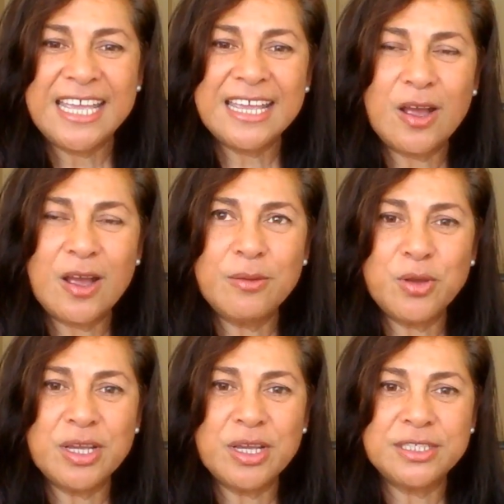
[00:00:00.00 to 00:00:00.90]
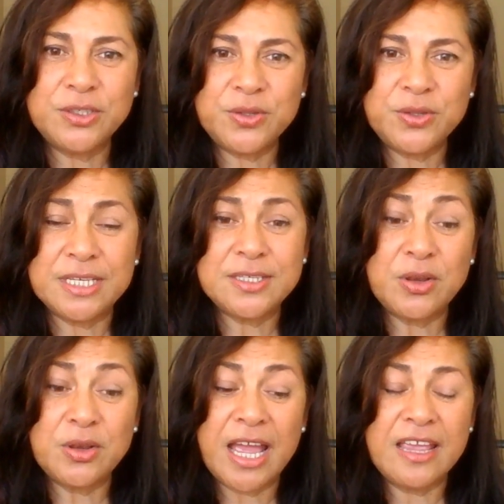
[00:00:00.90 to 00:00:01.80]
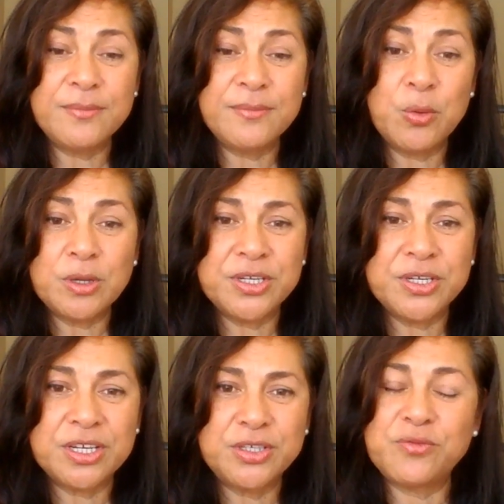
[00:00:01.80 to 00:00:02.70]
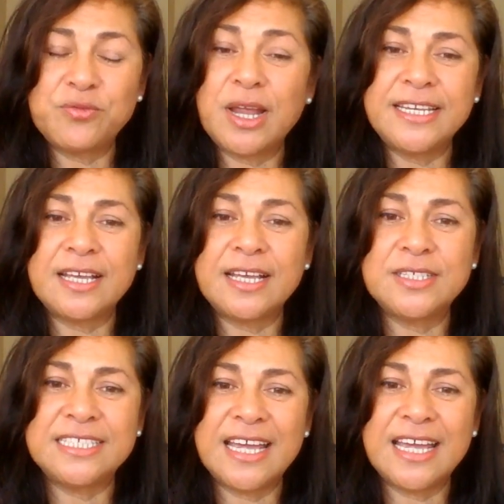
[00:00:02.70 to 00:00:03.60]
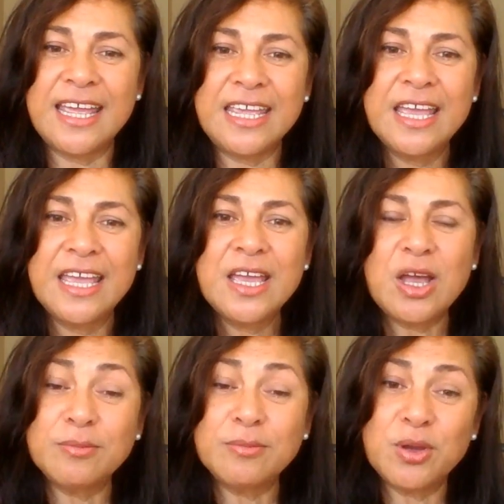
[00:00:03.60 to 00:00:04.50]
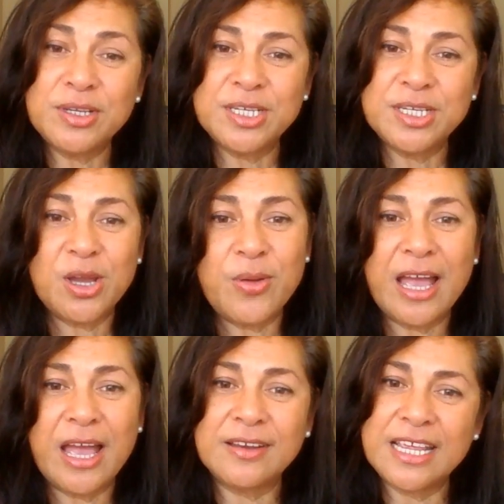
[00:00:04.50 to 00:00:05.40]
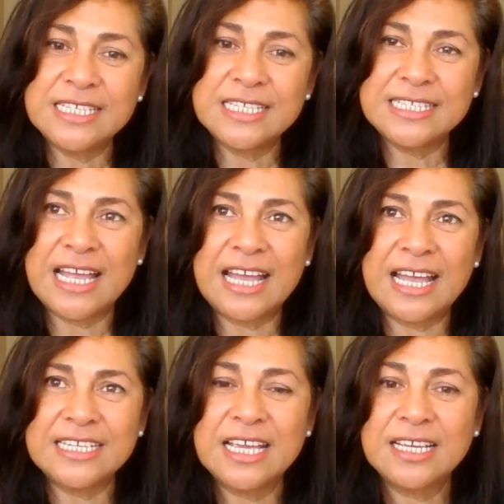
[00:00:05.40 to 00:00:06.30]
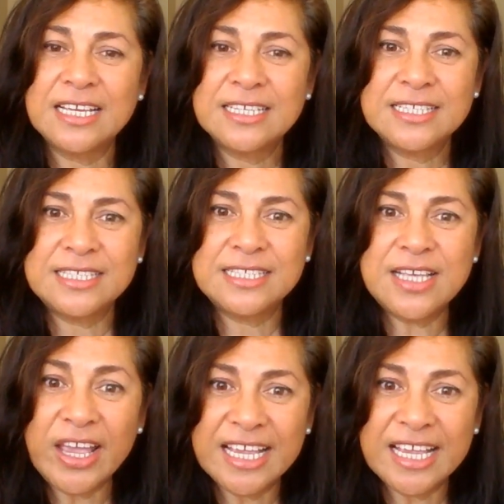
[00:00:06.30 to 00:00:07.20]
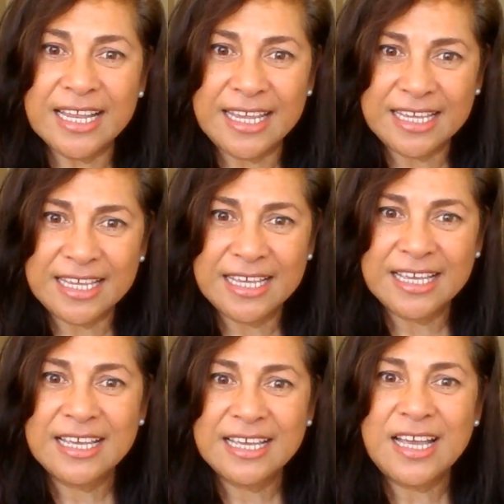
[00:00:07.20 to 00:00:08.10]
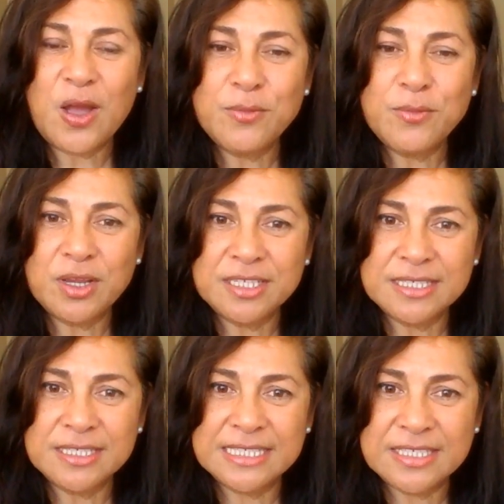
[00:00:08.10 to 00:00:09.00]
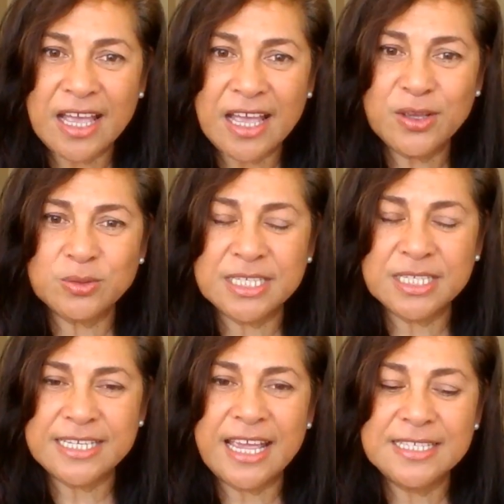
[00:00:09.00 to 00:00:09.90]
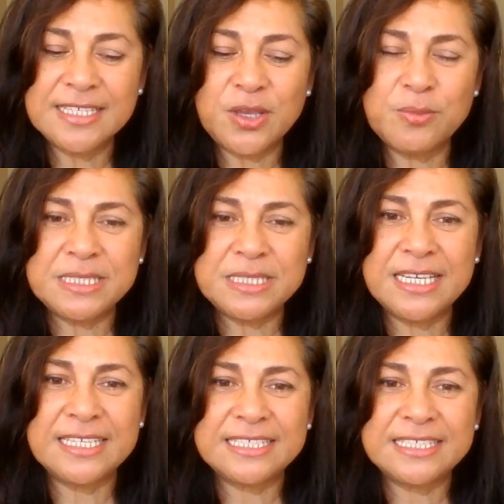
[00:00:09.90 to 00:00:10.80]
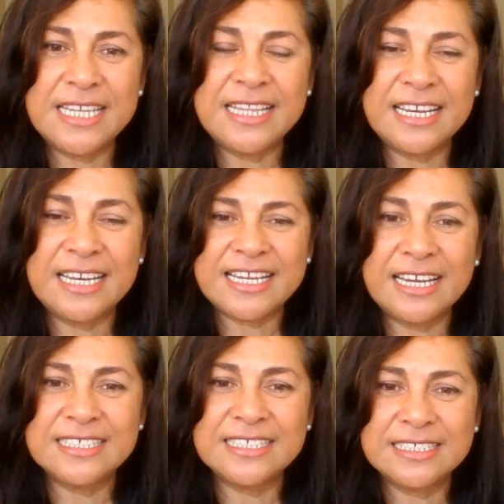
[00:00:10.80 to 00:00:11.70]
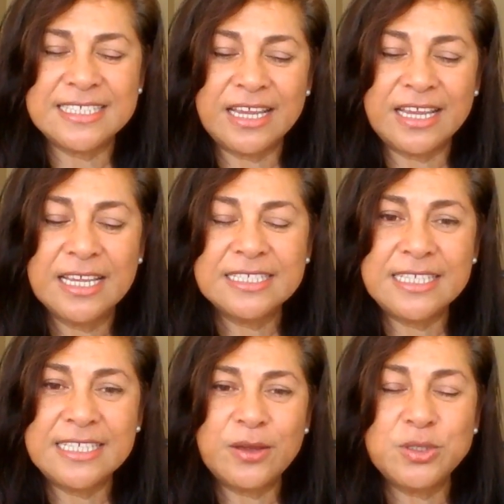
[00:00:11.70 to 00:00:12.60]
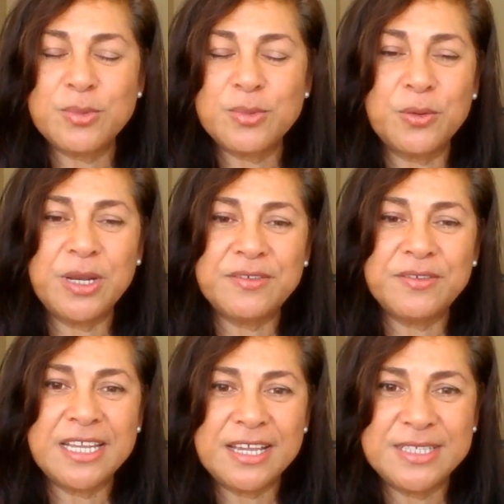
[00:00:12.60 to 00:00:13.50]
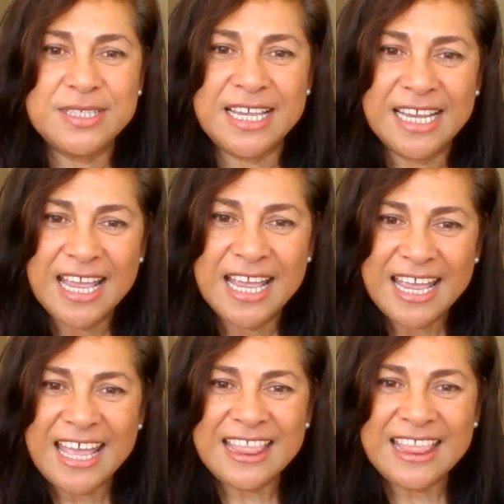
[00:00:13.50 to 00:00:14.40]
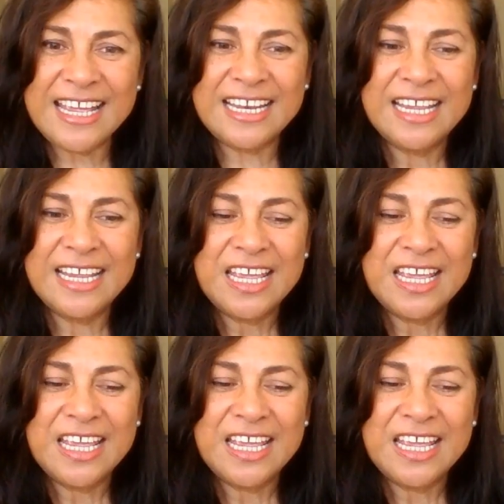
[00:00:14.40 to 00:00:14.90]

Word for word: and I'm going to do this. So name what you're going to do. Write down, today I'm going to go out and start cycling. I'm going to cycle today. So you set that date, say today or tomorrow, whatever day you set. And then